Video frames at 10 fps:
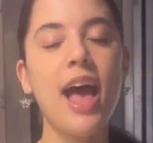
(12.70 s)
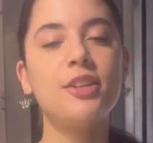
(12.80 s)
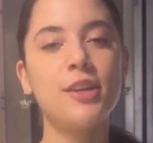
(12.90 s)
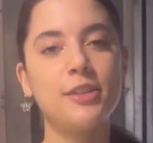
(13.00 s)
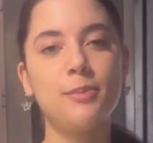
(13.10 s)

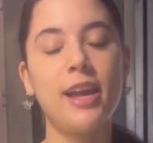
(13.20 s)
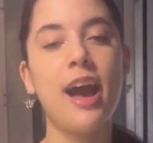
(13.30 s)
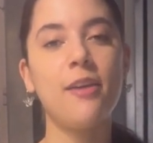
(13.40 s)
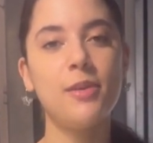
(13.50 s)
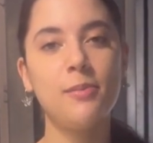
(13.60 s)
Trust me,
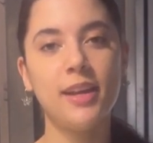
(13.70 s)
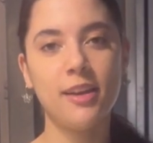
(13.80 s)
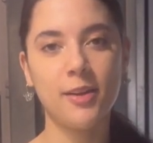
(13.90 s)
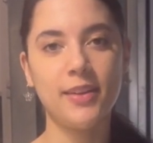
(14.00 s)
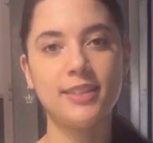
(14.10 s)
I've been
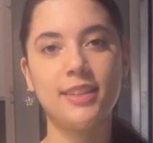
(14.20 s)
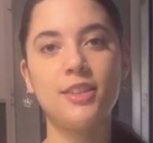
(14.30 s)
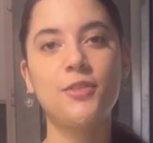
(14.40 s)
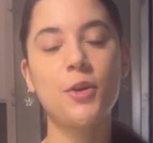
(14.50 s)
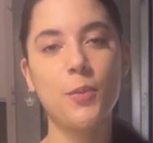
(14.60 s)
making cupcakes like
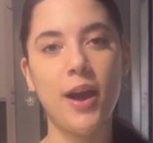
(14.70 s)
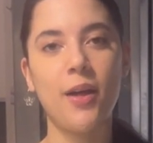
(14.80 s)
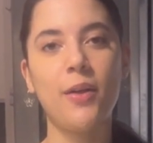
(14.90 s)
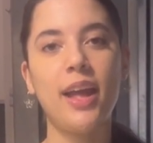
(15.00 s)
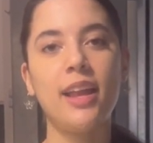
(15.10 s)
this for a
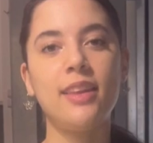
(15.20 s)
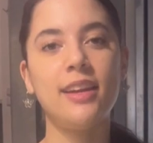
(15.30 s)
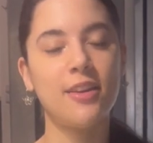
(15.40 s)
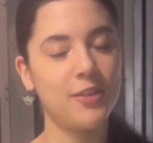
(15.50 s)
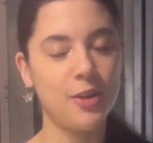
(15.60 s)
while and they
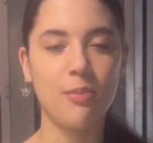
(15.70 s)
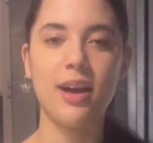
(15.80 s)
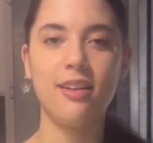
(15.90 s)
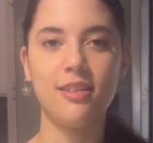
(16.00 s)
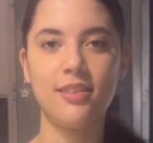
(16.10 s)
never go by
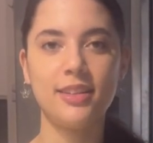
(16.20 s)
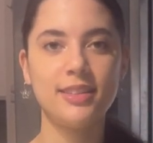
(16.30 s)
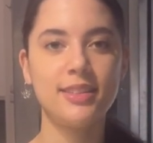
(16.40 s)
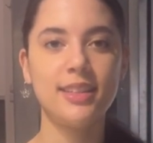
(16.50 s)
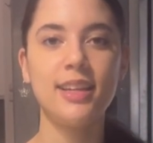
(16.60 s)

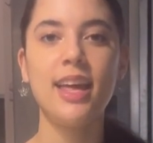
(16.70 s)
unnoticed.